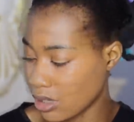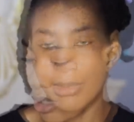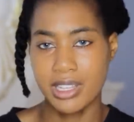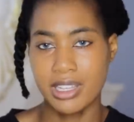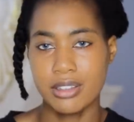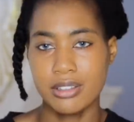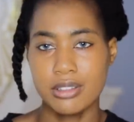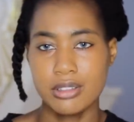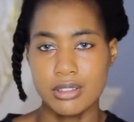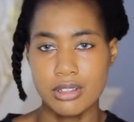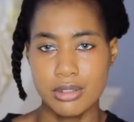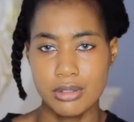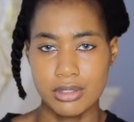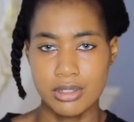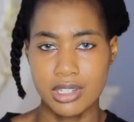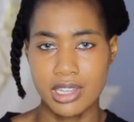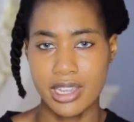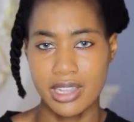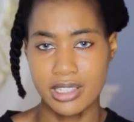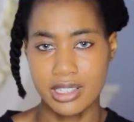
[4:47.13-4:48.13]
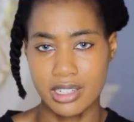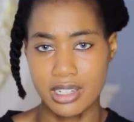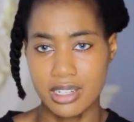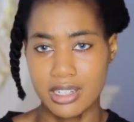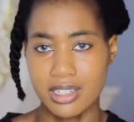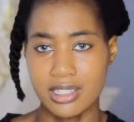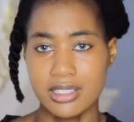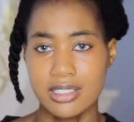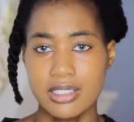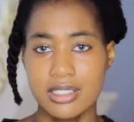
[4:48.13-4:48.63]
My undertones are kind of
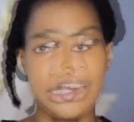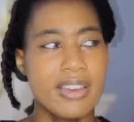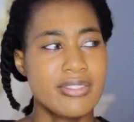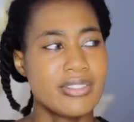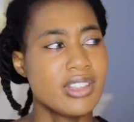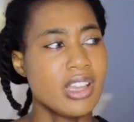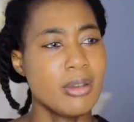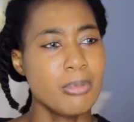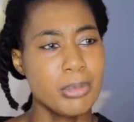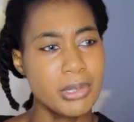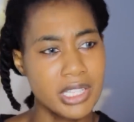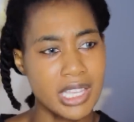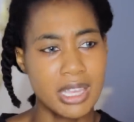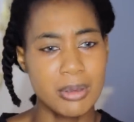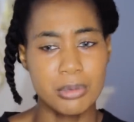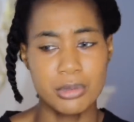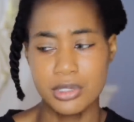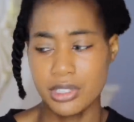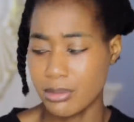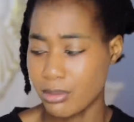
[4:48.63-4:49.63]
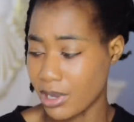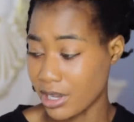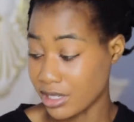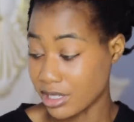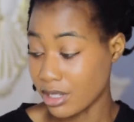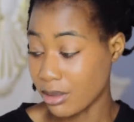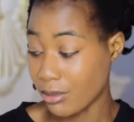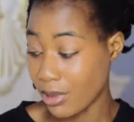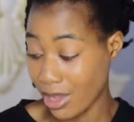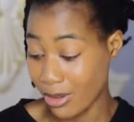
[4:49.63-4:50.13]
odd. I've not been able to
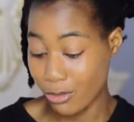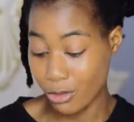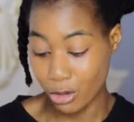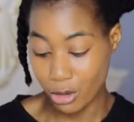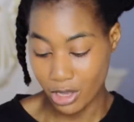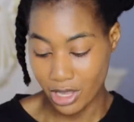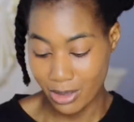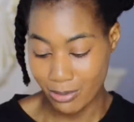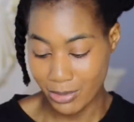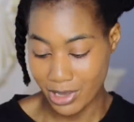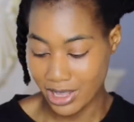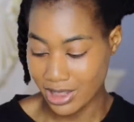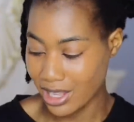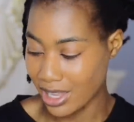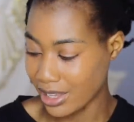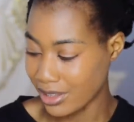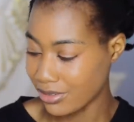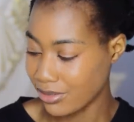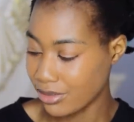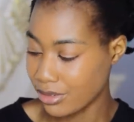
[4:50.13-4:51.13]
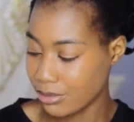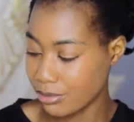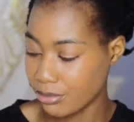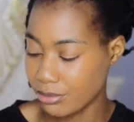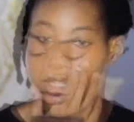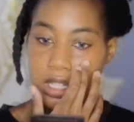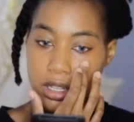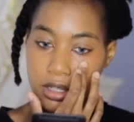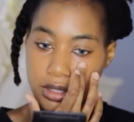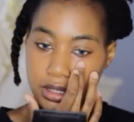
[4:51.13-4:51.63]
match them ever in my life.
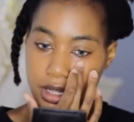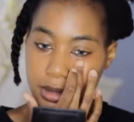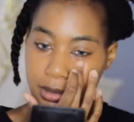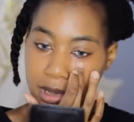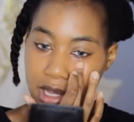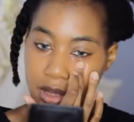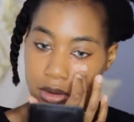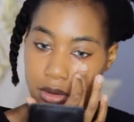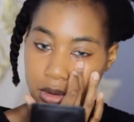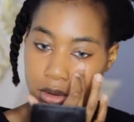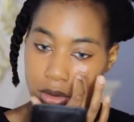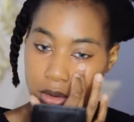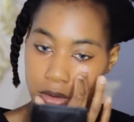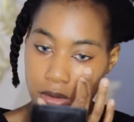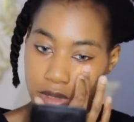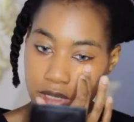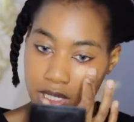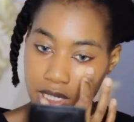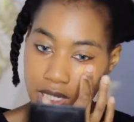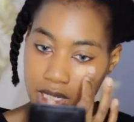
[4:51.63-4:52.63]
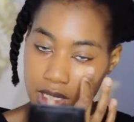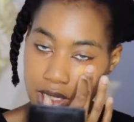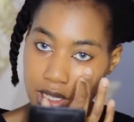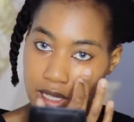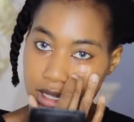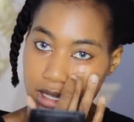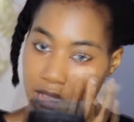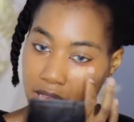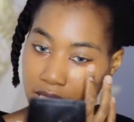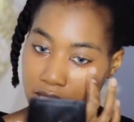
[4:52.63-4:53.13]
They're somehow golden
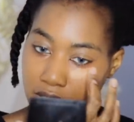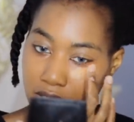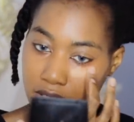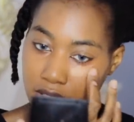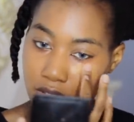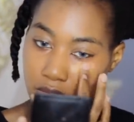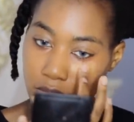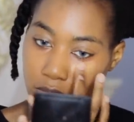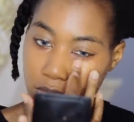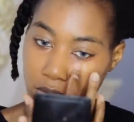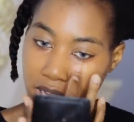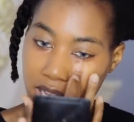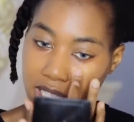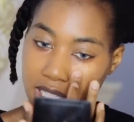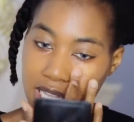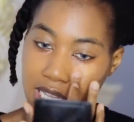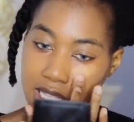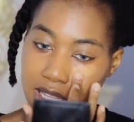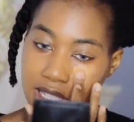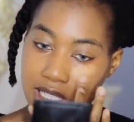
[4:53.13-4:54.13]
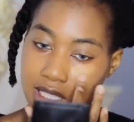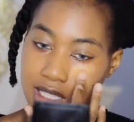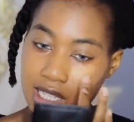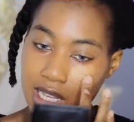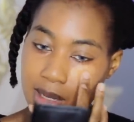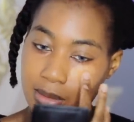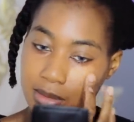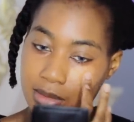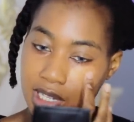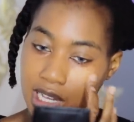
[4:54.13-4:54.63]
and red at the
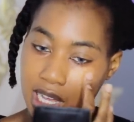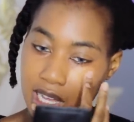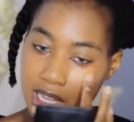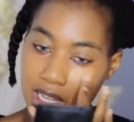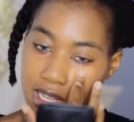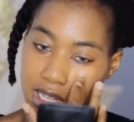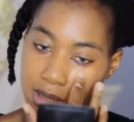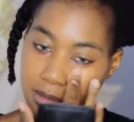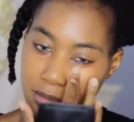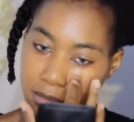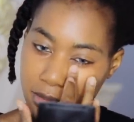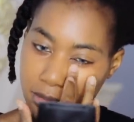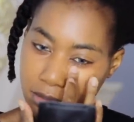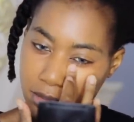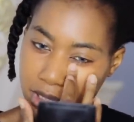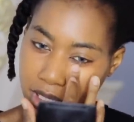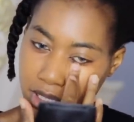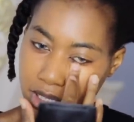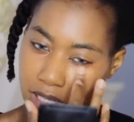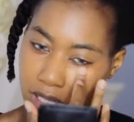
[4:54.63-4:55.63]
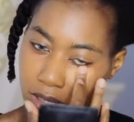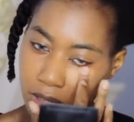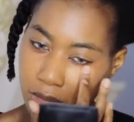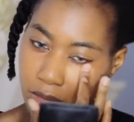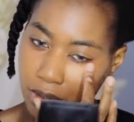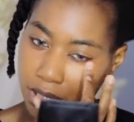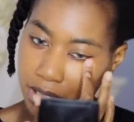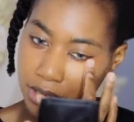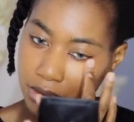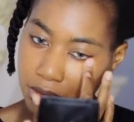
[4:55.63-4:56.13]
same time, but not
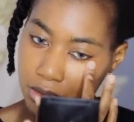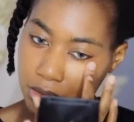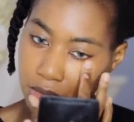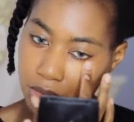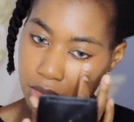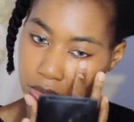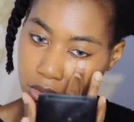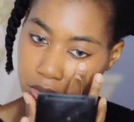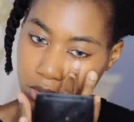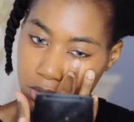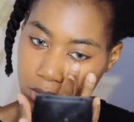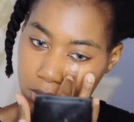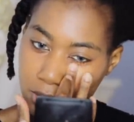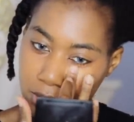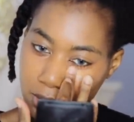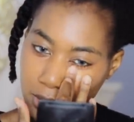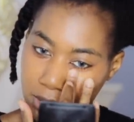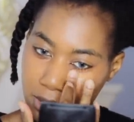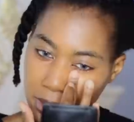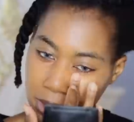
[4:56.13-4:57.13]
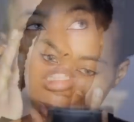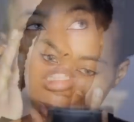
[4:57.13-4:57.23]
quite neutral.